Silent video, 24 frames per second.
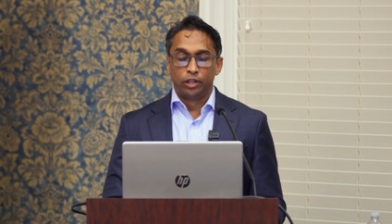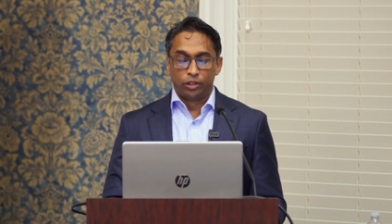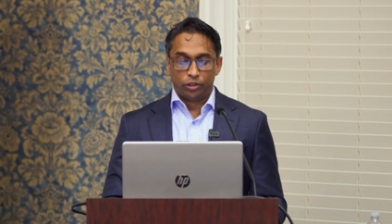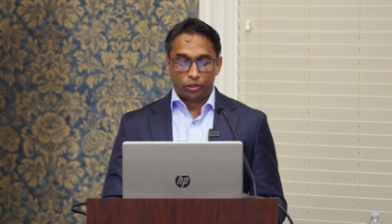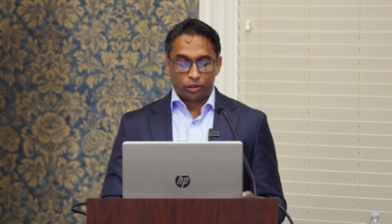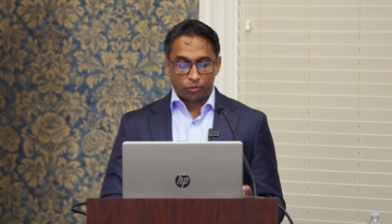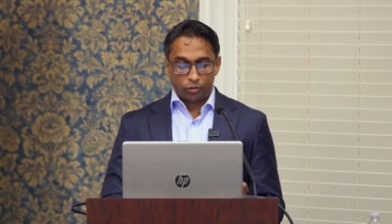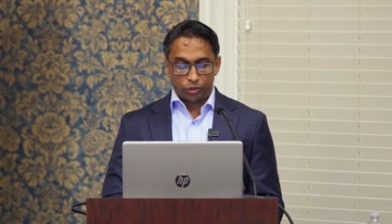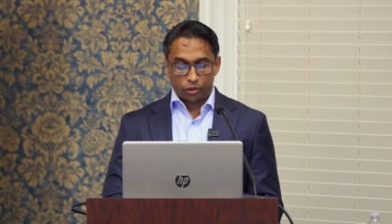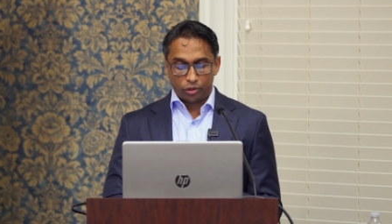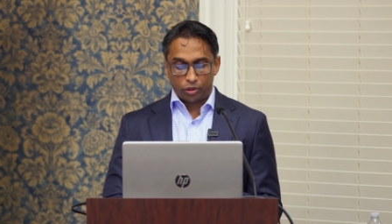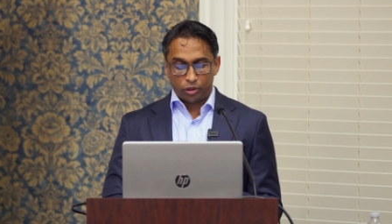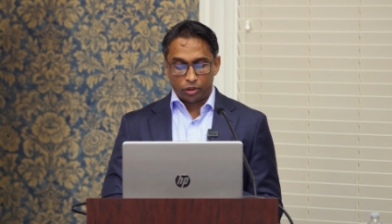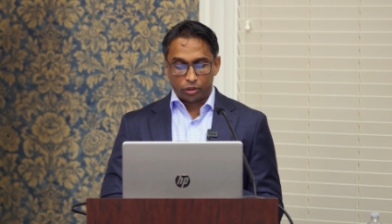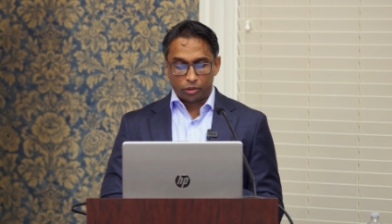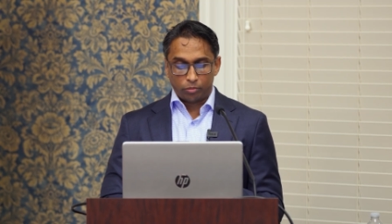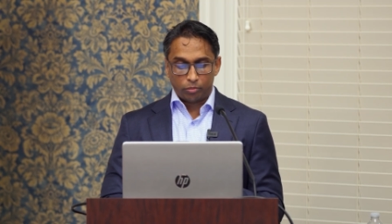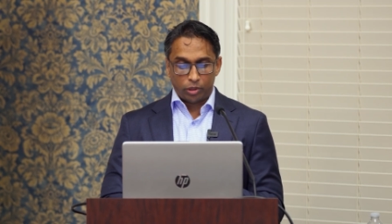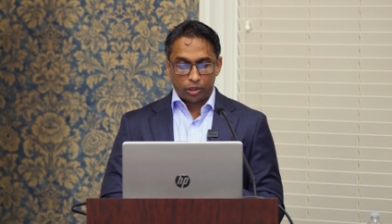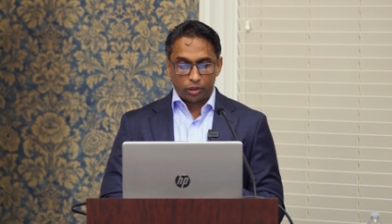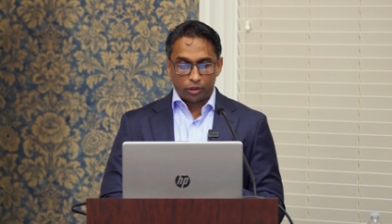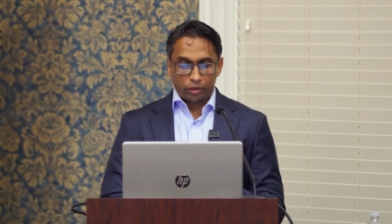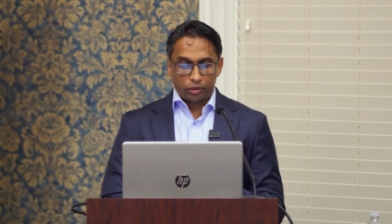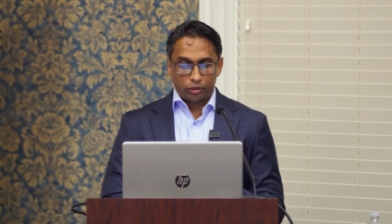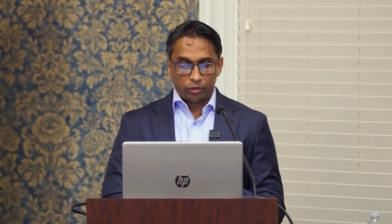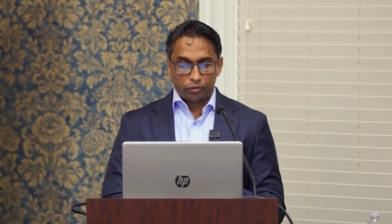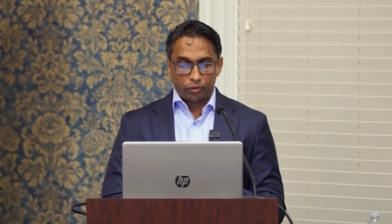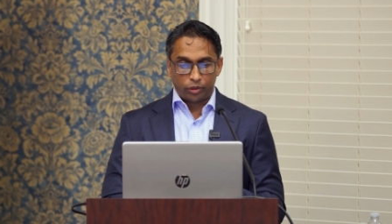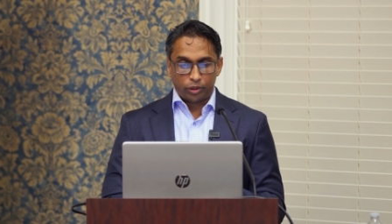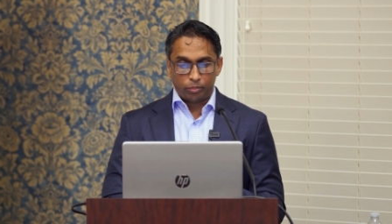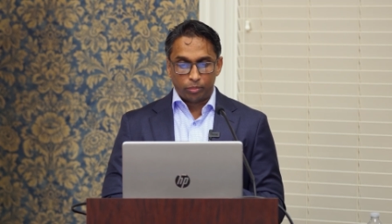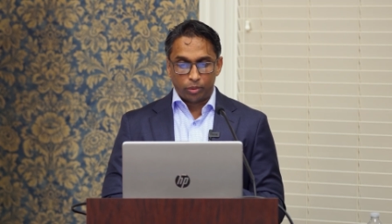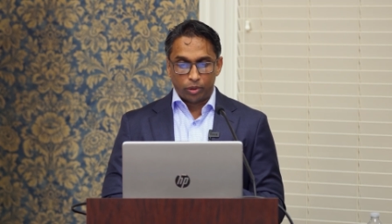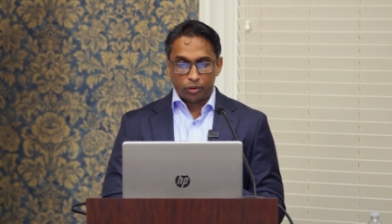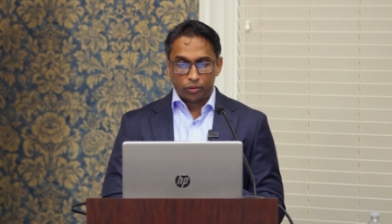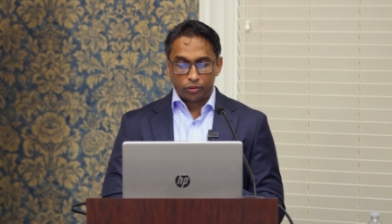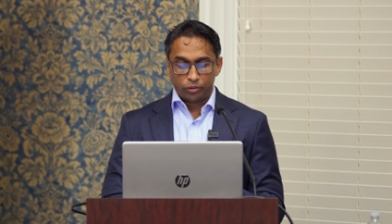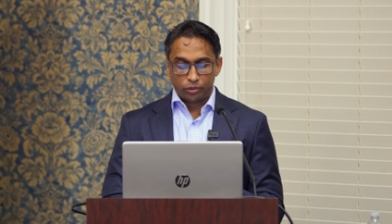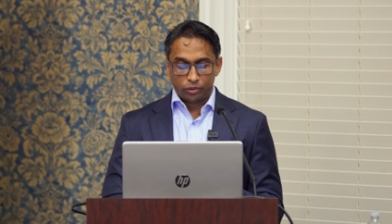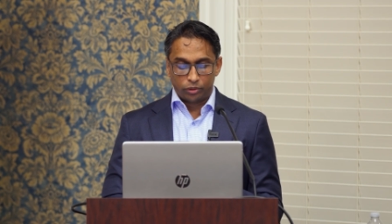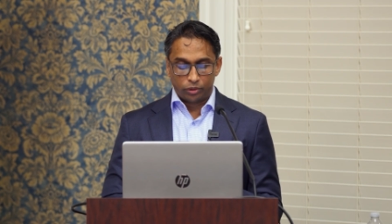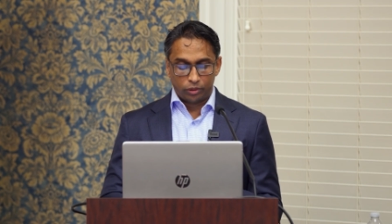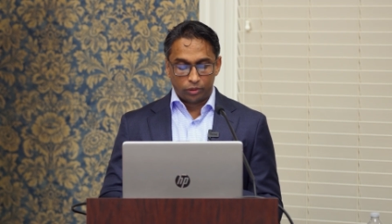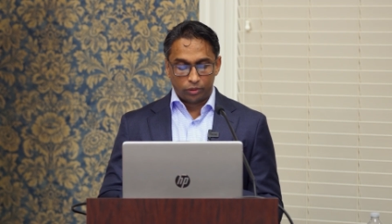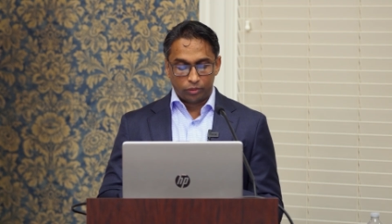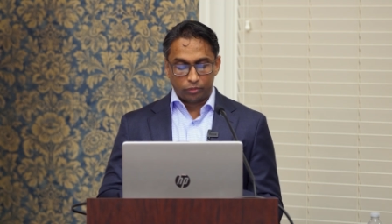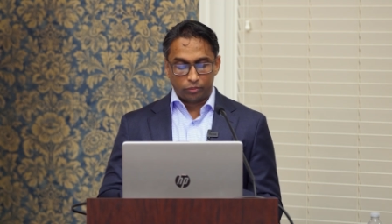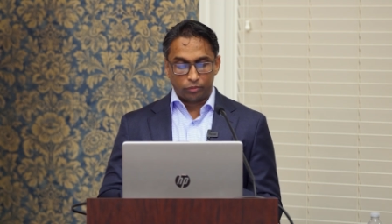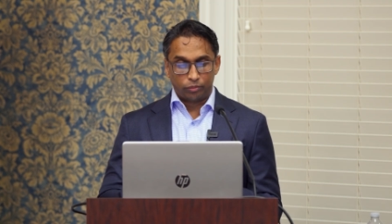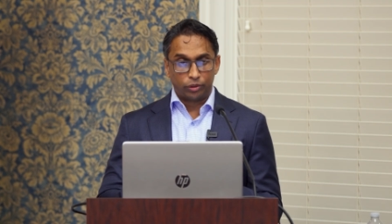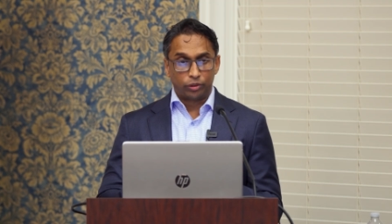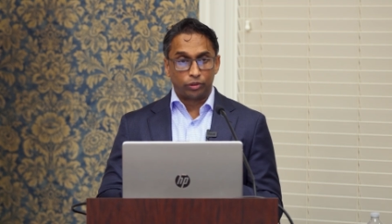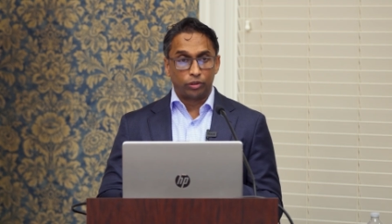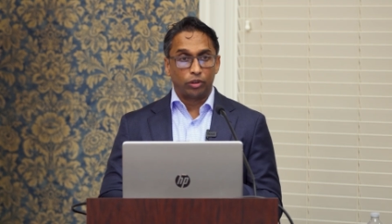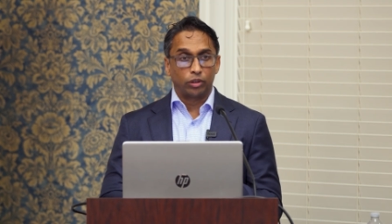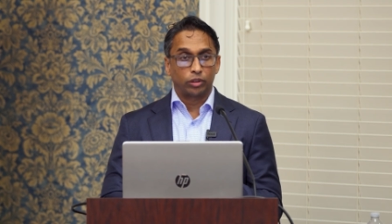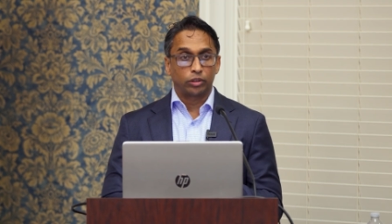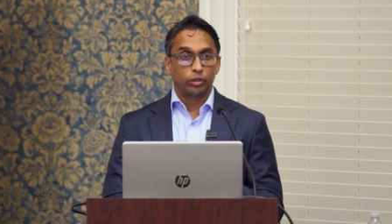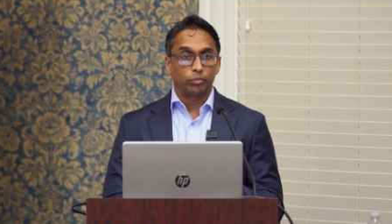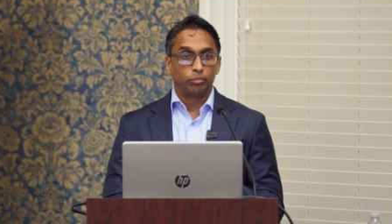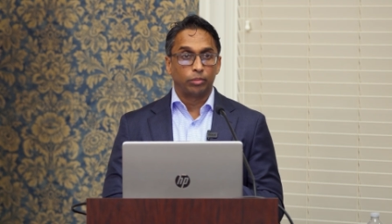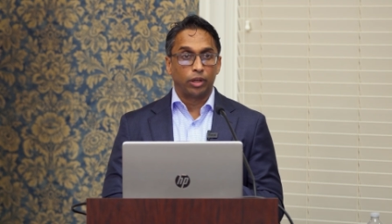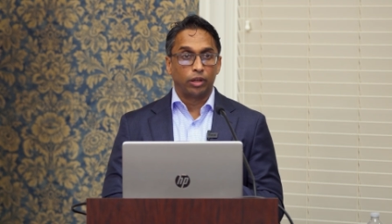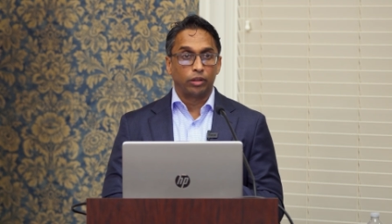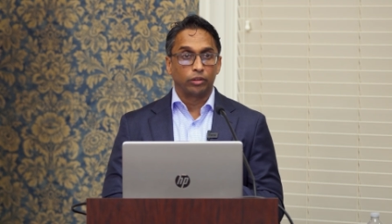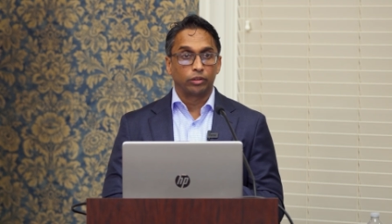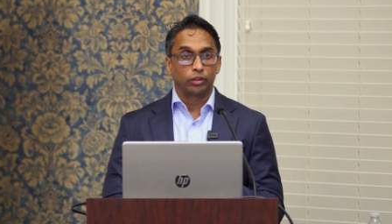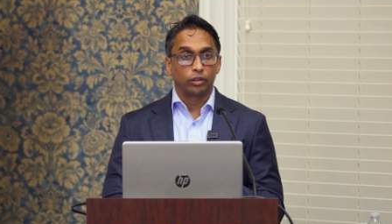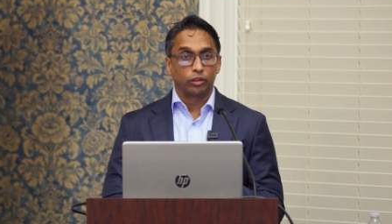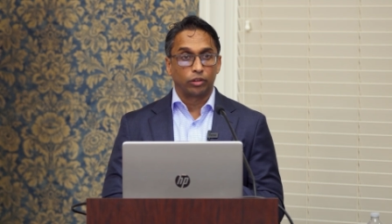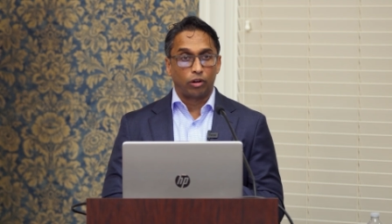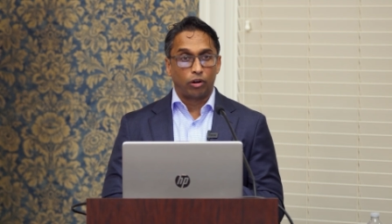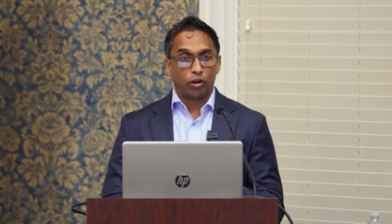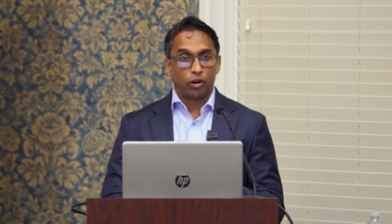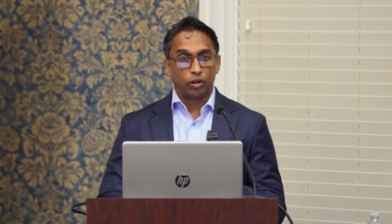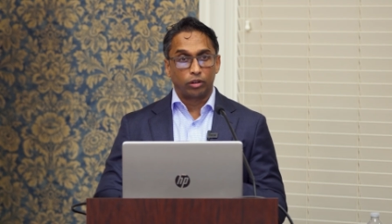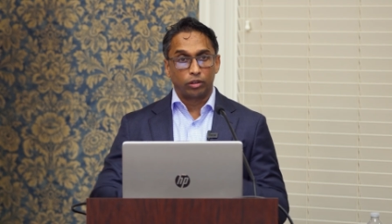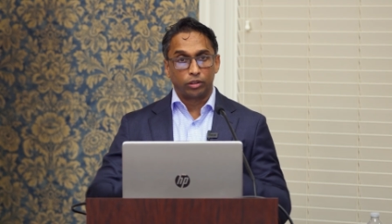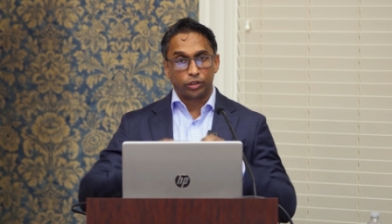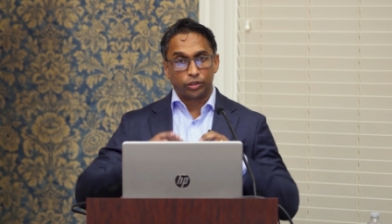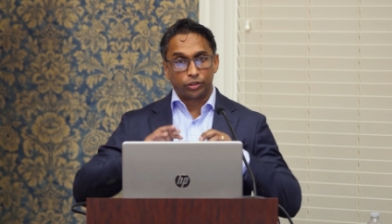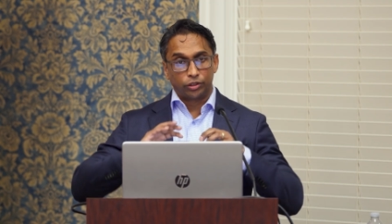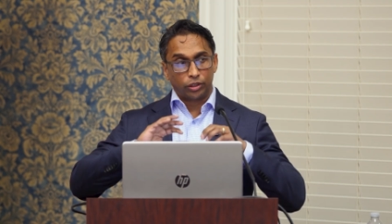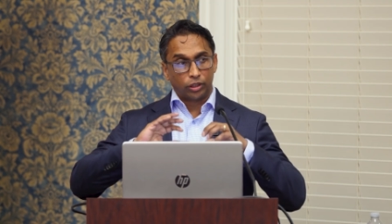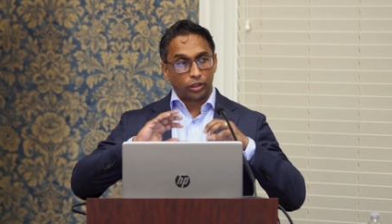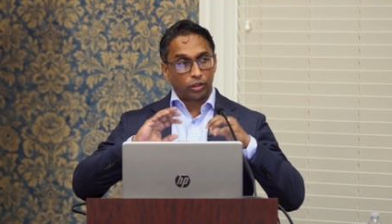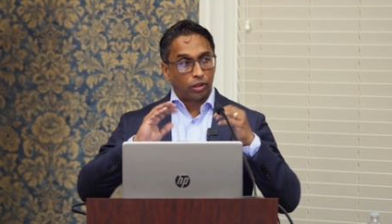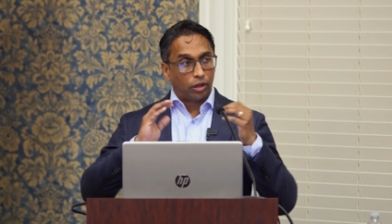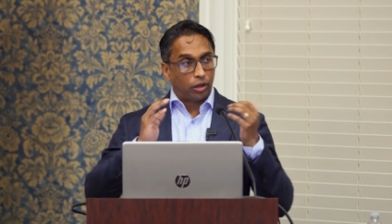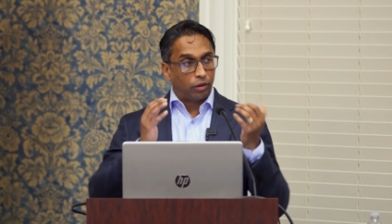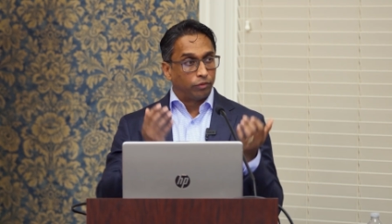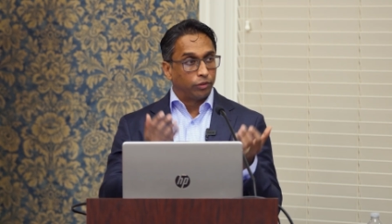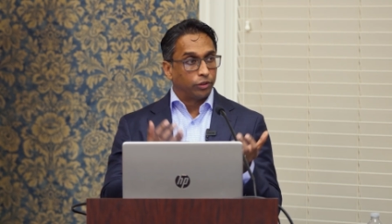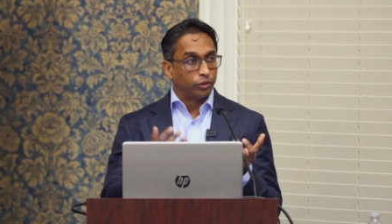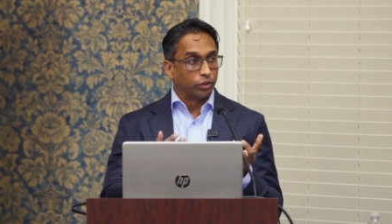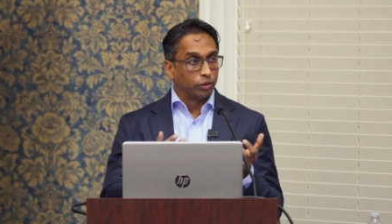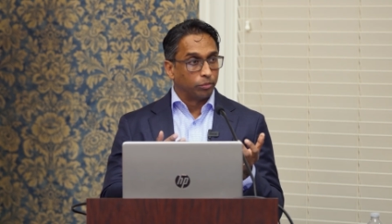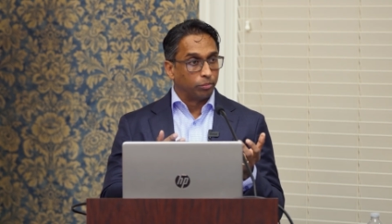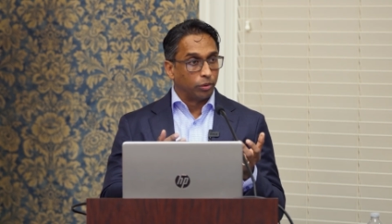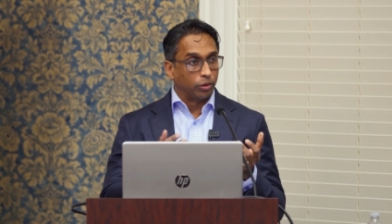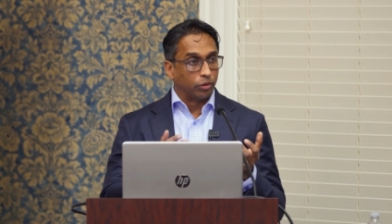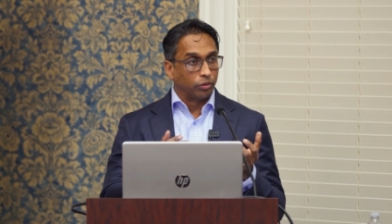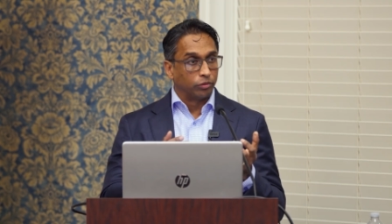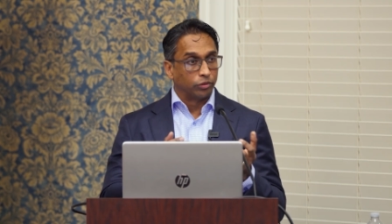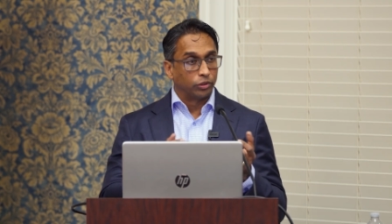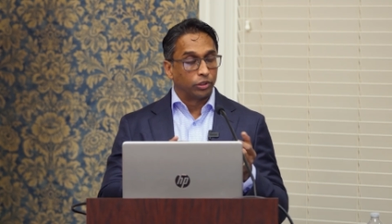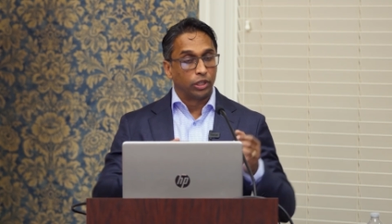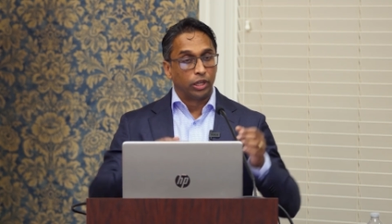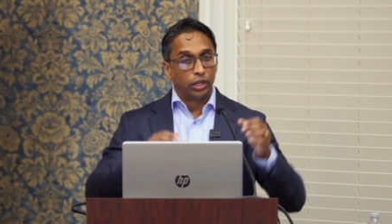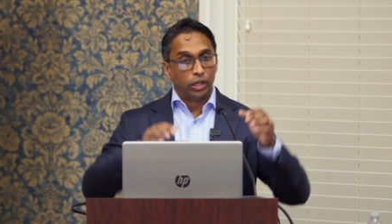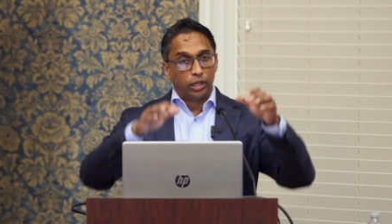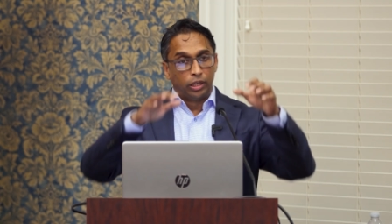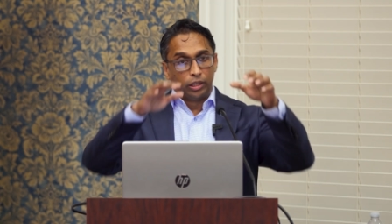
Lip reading: So we talked about the three bones. We talked about the cartilage that covers the bones.